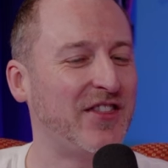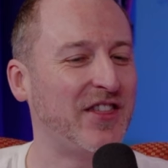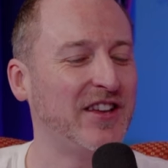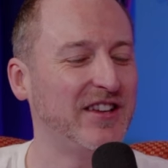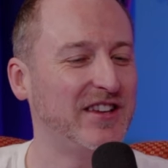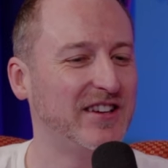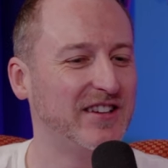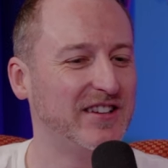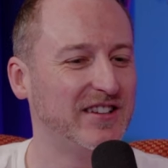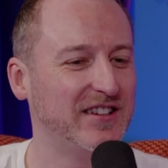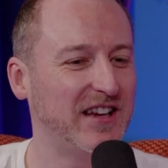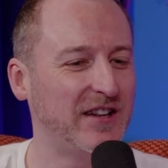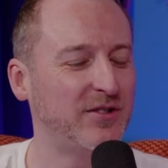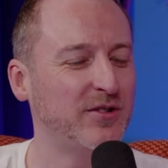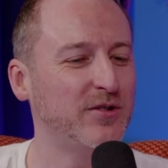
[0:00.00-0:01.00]
I think,
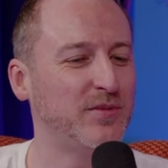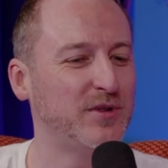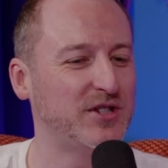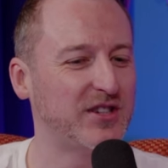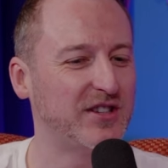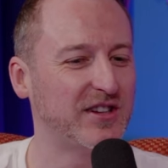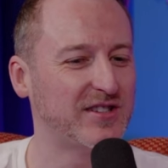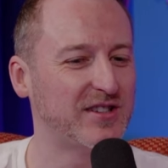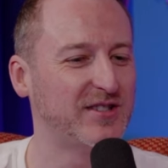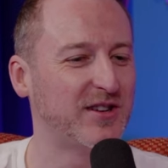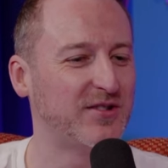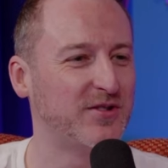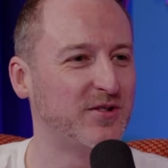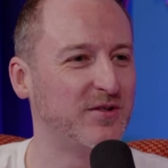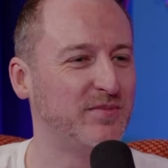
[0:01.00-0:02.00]
I don't know what she does as a
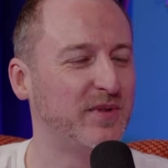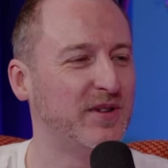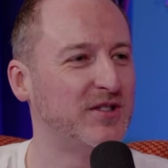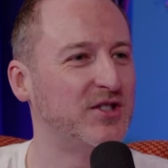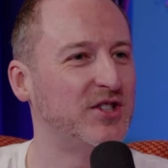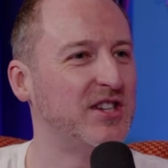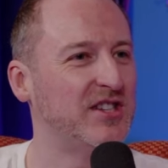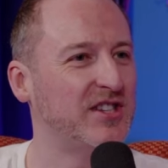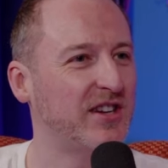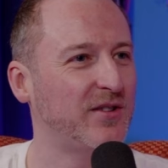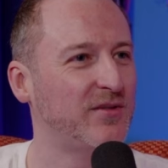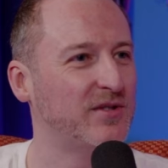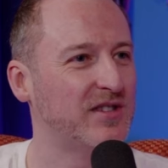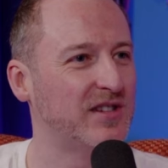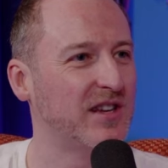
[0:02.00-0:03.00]
job, but she
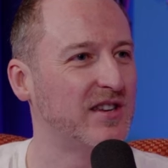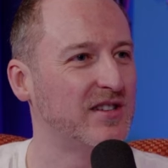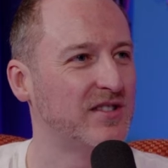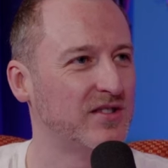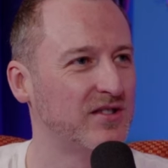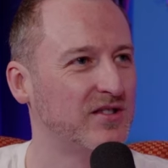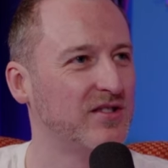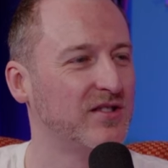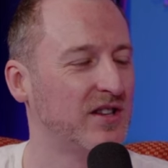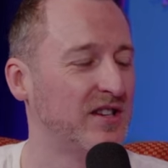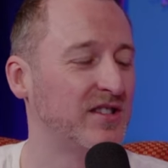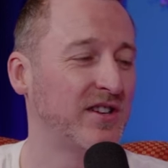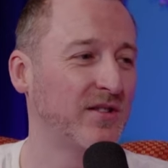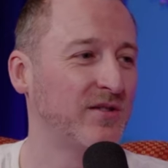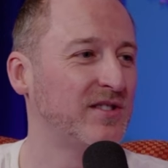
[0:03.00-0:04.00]
still stays in, they
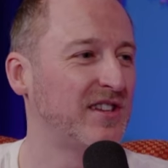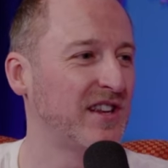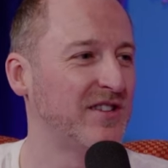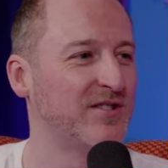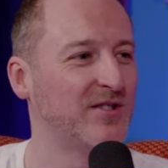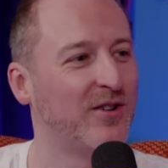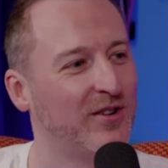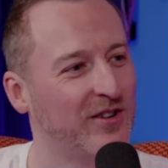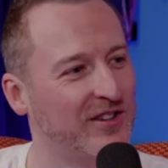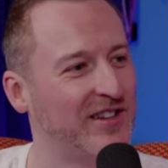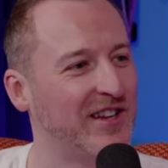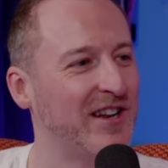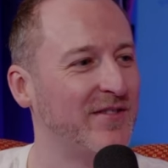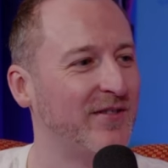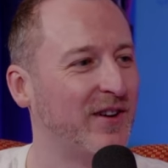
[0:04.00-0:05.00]
still stay in Scotland.
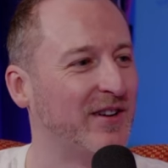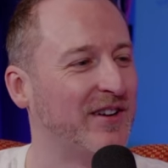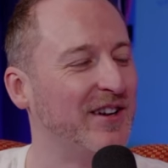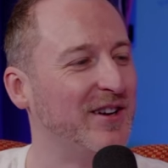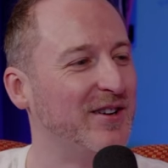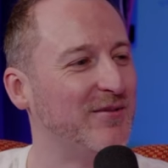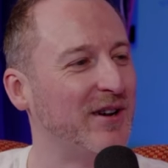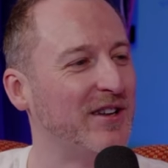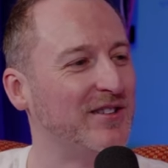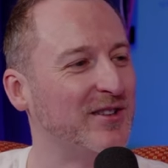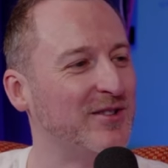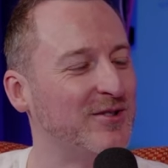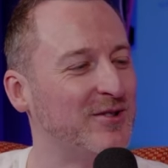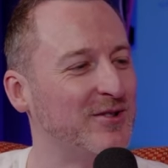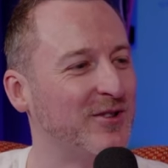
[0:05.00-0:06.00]
They never went
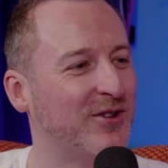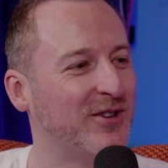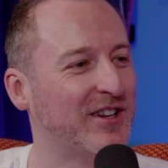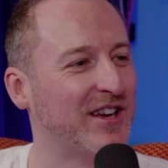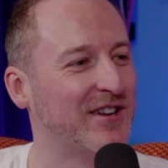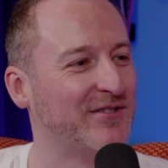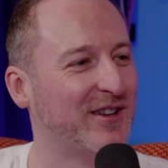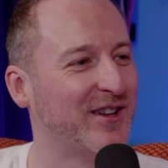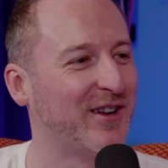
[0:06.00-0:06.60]
to New York after.